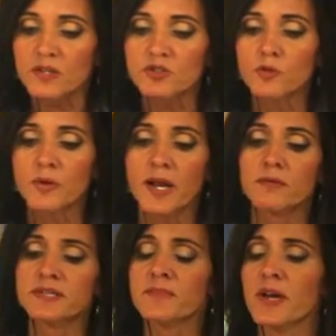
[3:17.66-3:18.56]
So when I
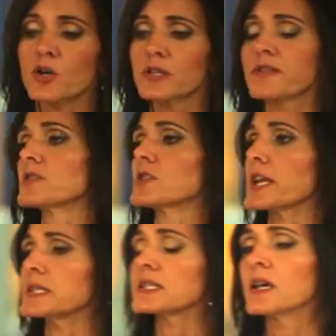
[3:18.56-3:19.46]
was in my early
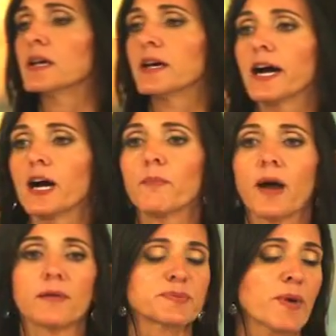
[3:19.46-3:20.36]
30s,
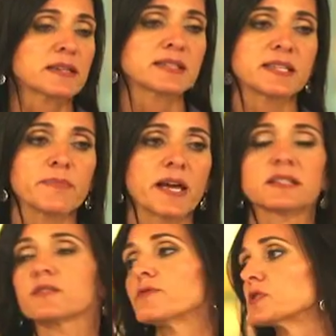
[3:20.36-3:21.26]
I was practicing
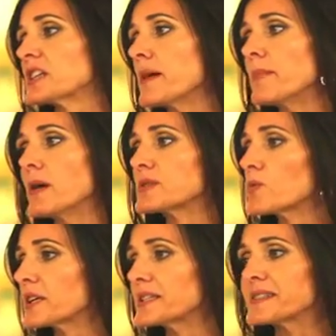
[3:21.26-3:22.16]
medicine full time. I was
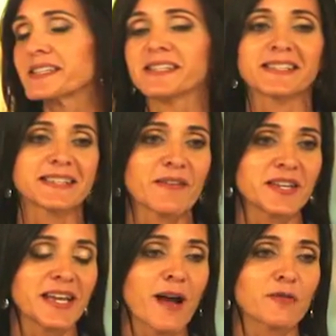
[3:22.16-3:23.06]
working 60,
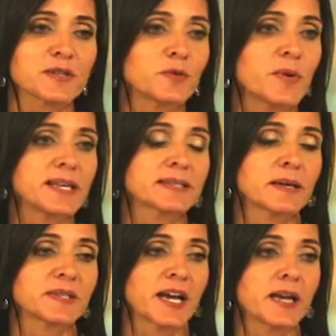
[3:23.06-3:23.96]
70 hours a week
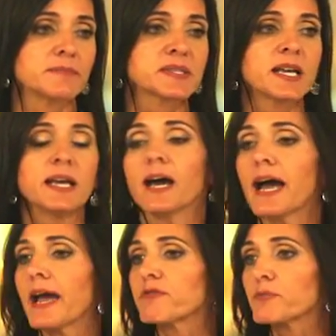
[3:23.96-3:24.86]
sometimes.
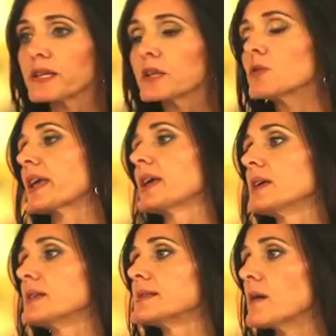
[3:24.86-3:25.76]
I had 3 little
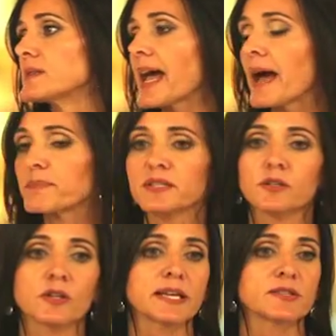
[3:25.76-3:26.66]
kids. I was
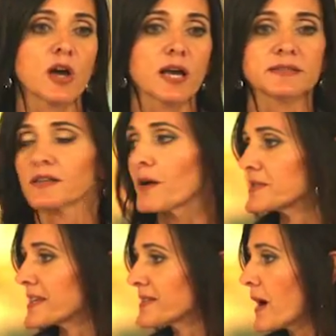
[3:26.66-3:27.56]
absolutely exhausted. I
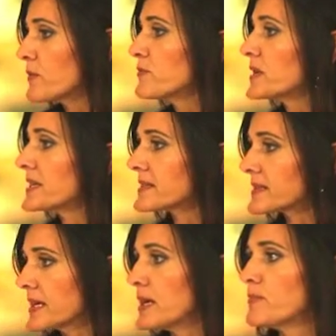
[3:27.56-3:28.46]
would have been
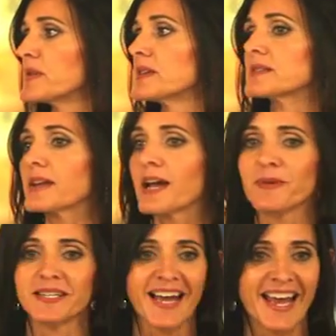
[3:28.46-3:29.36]
asleep at this
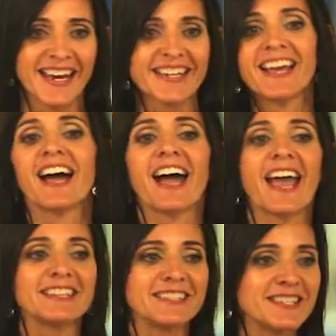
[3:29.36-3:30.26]
time at night. I
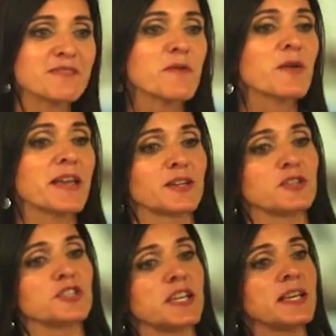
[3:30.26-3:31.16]
had 0
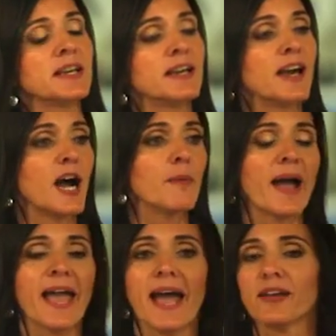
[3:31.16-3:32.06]
energy.
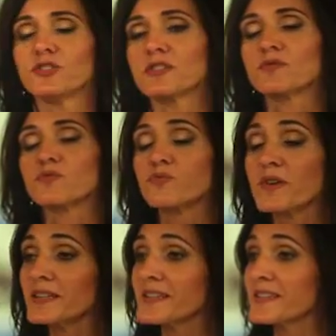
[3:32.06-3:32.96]
I had just
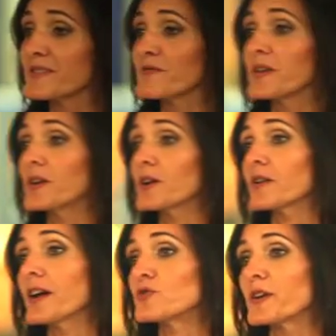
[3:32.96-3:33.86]
really
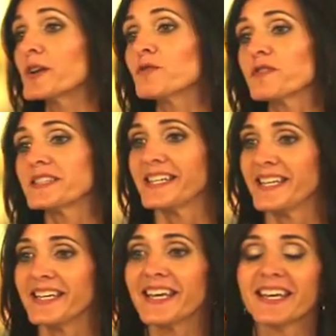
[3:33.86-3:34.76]
severe adrenal
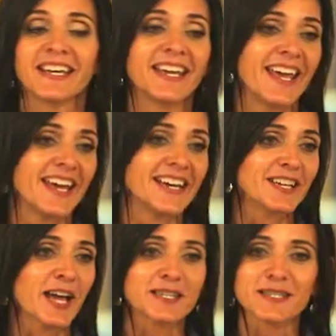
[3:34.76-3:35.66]
fatigue,
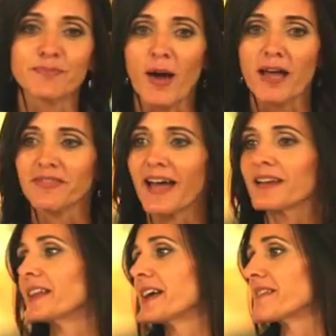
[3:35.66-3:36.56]
and I can spot
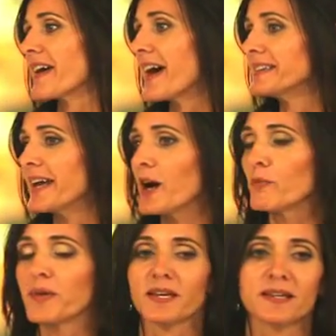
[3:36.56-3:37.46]
that like that now
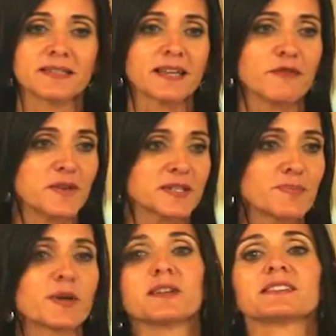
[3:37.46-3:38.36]
because I've
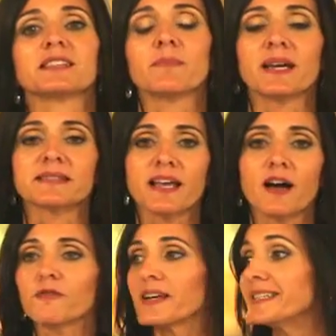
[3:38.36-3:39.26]
experienced it
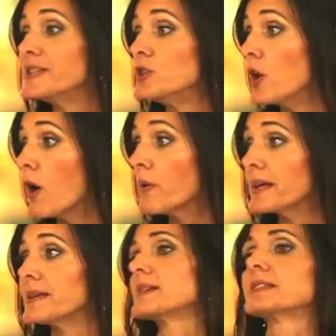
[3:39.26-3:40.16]
myself. I didn't know
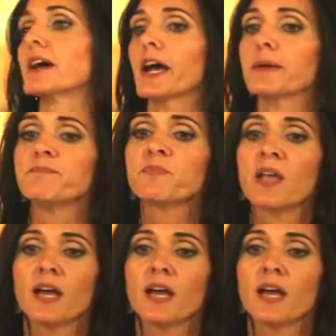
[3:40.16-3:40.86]
it at the time.